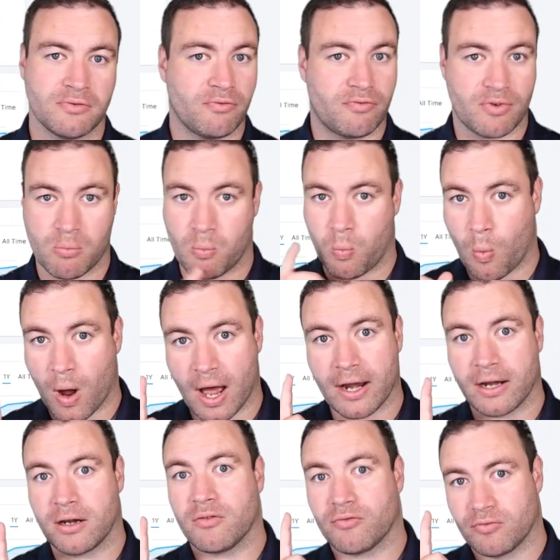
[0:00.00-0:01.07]
from
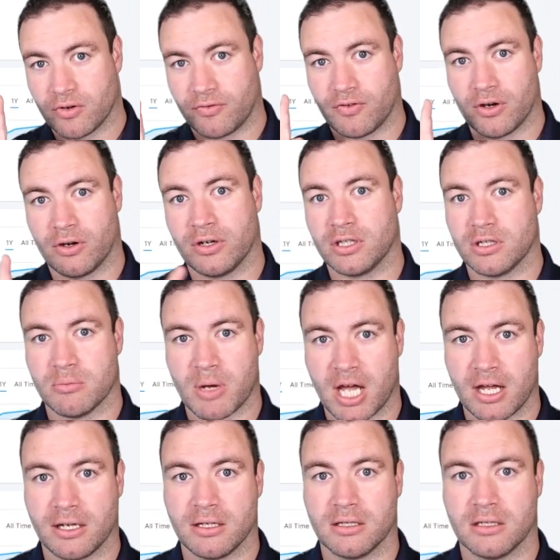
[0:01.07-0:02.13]
one referring
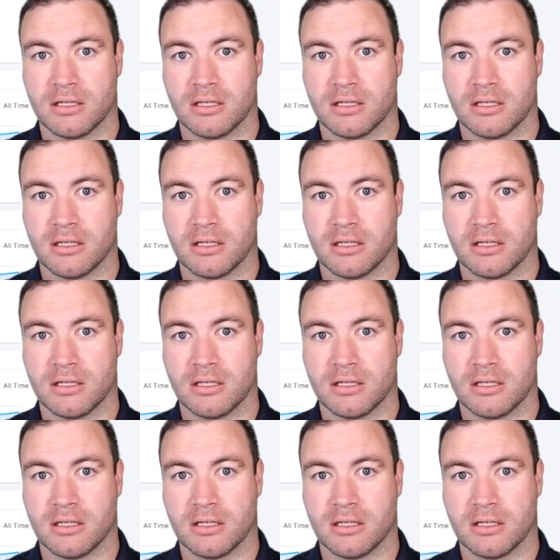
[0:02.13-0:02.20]
domain.